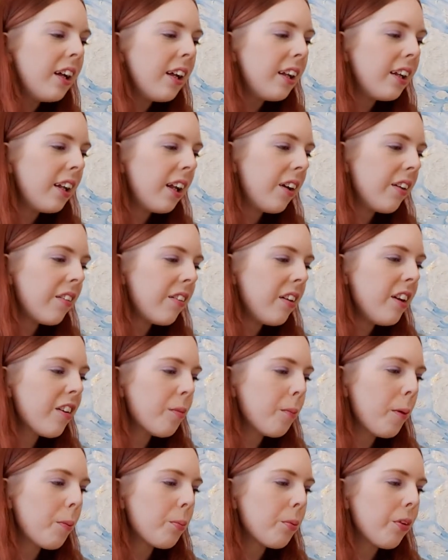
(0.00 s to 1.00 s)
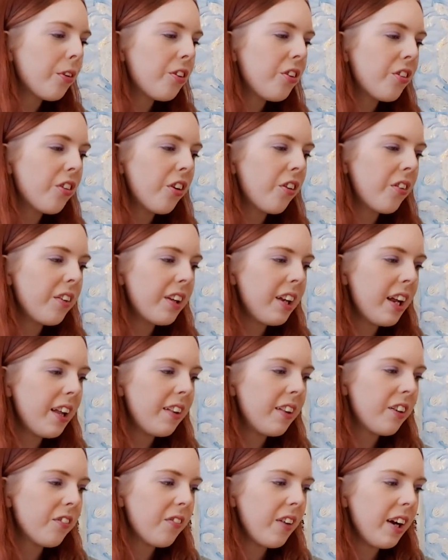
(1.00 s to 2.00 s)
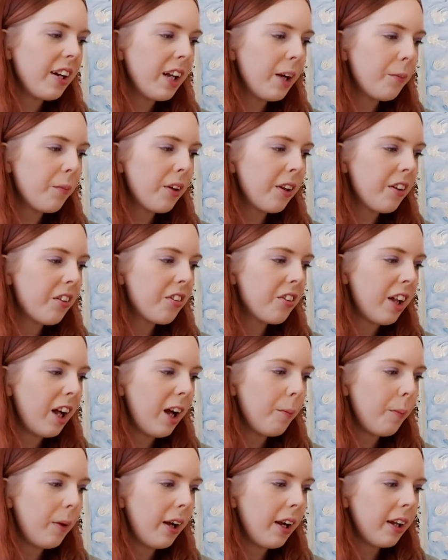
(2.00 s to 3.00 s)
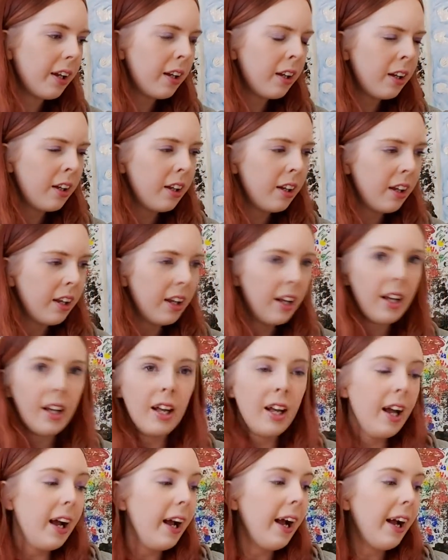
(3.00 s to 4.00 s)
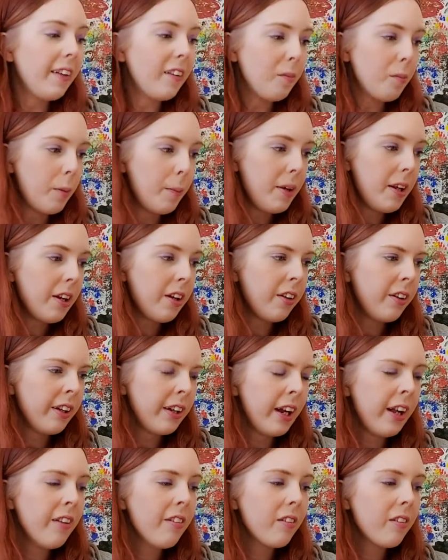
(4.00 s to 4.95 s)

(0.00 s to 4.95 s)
Now, seeing as my brush is already in the red, I'm going to start by adding my beak on again.